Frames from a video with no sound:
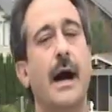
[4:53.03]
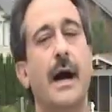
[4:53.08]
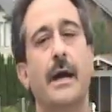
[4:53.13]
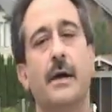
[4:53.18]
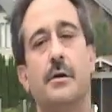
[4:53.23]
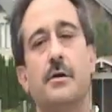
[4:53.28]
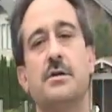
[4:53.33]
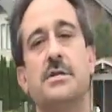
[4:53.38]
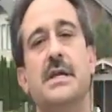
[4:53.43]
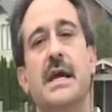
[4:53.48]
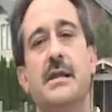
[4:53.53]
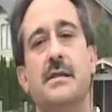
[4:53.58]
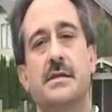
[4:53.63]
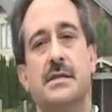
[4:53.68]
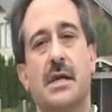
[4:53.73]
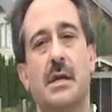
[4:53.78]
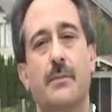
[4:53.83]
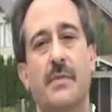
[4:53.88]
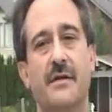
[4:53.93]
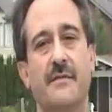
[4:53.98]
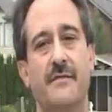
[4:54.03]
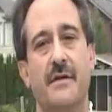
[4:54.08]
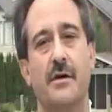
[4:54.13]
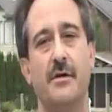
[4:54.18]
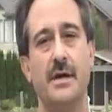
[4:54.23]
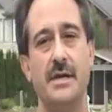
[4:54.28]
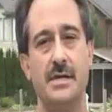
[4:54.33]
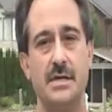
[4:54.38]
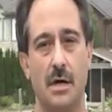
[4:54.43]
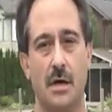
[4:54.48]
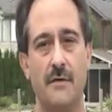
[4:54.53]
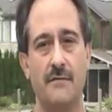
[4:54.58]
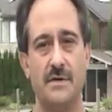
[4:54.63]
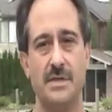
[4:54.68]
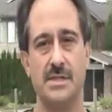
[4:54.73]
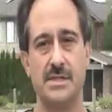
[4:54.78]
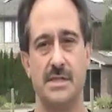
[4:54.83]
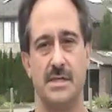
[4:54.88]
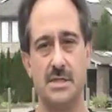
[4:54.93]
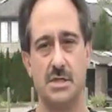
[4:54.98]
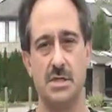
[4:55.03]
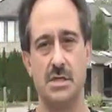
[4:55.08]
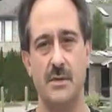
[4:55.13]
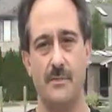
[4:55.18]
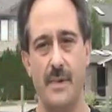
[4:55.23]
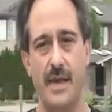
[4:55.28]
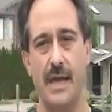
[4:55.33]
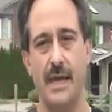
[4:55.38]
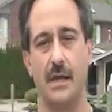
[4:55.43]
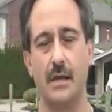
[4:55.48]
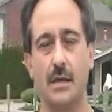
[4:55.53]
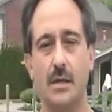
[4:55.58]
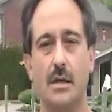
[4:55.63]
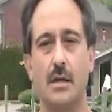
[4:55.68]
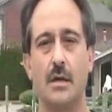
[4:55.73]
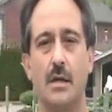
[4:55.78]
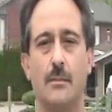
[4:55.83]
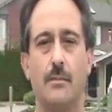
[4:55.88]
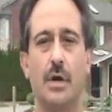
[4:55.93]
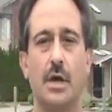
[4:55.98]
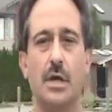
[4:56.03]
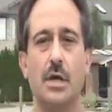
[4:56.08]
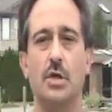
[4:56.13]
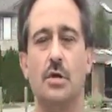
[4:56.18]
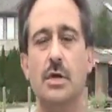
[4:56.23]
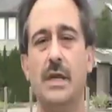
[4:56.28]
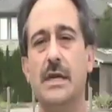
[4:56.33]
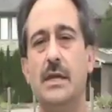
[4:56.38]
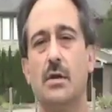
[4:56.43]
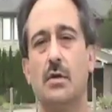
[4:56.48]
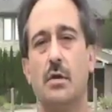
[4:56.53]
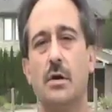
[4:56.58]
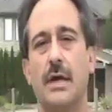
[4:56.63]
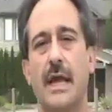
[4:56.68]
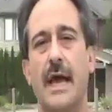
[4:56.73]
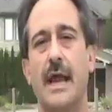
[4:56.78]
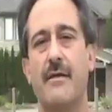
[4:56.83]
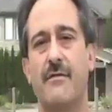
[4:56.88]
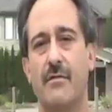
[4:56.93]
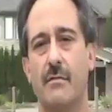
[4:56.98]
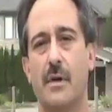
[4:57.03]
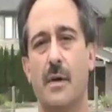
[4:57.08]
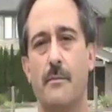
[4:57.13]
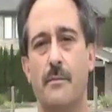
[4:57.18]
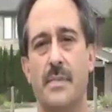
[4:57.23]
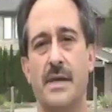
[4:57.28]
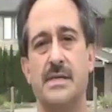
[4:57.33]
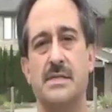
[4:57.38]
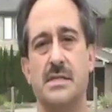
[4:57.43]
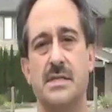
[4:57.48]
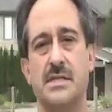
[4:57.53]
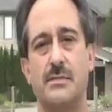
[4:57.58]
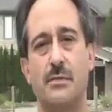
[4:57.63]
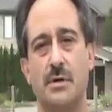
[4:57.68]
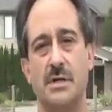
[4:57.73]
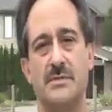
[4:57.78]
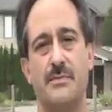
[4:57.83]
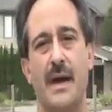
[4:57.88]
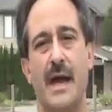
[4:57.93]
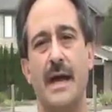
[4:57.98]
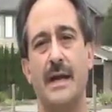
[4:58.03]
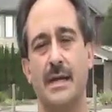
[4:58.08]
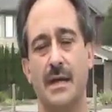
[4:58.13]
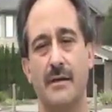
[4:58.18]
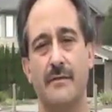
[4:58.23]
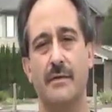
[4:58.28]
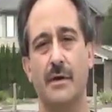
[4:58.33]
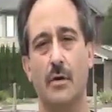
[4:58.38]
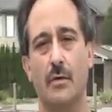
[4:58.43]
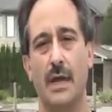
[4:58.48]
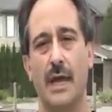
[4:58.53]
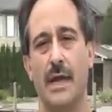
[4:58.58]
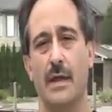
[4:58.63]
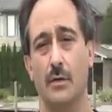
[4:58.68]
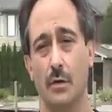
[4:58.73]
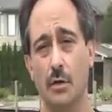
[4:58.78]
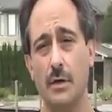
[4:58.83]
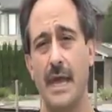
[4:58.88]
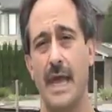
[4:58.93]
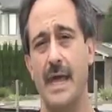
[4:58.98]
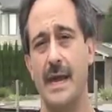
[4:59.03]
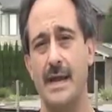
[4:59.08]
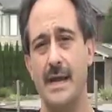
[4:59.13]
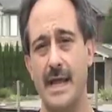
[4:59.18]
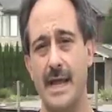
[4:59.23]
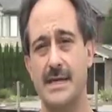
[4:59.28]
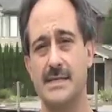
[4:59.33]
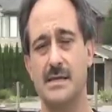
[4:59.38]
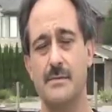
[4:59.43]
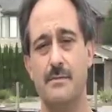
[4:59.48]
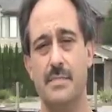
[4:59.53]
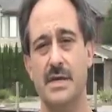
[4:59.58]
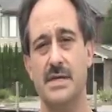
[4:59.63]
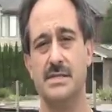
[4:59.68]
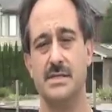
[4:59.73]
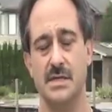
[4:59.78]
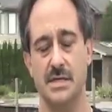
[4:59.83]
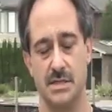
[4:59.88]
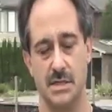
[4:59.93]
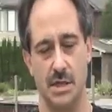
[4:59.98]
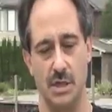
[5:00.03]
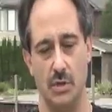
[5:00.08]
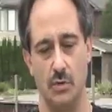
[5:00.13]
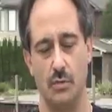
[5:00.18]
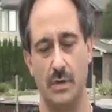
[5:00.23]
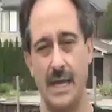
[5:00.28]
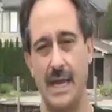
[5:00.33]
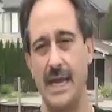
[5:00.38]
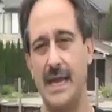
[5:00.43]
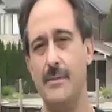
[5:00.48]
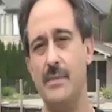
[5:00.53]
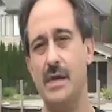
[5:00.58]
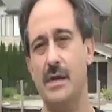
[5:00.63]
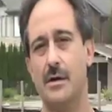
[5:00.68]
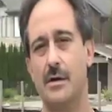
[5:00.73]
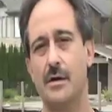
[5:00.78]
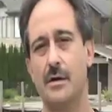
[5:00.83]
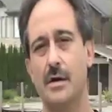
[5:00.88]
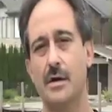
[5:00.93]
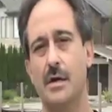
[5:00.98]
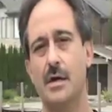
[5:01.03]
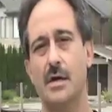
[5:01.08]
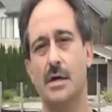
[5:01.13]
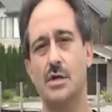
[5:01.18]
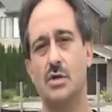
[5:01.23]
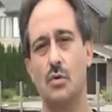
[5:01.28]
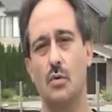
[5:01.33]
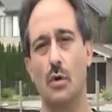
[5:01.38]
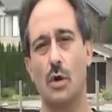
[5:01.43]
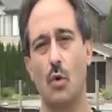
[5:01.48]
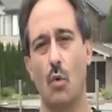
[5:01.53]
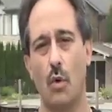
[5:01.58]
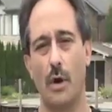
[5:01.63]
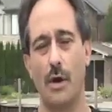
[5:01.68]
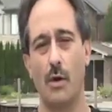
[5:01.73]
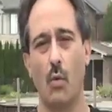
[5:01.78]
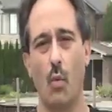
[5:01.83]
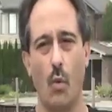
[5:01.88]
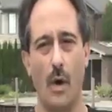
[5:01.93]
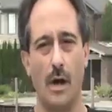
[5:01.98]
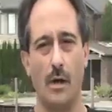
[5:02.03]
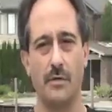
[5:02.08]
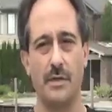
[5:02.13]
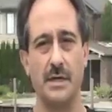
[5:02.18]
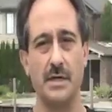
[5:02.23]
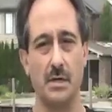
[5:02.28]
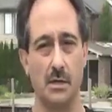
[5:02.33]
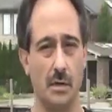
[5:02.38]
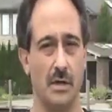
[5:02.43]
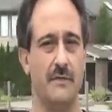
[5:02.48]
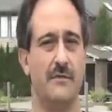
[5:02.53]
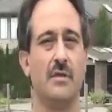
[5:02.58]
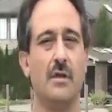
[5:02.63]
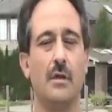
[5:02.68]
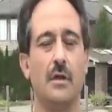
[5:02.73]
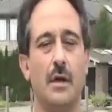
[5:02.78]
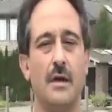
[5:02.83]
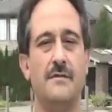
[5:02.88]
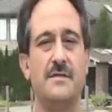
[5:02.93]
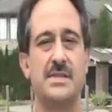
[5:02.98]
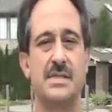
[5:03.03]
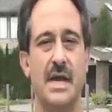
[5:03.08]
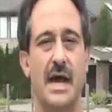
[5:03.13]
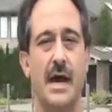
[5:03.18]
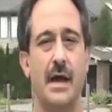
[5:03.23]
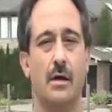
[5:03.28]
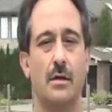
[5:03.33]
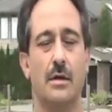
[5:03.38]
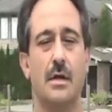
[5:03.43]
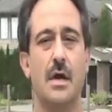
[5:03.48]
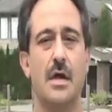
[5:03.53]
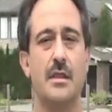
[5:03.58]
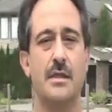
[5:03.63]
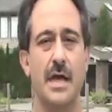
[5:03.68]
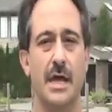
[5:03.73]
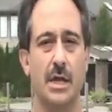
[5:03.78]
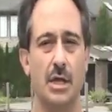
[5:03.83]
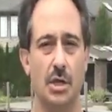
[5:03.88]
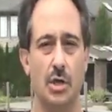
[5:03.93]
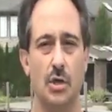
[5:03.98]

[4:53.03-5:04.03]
I understand this can be a very tough decision to make, but you need to look at it from a business perspective, okay? Look at it as a business. You came here to acquire wealth and to live the lifestyle that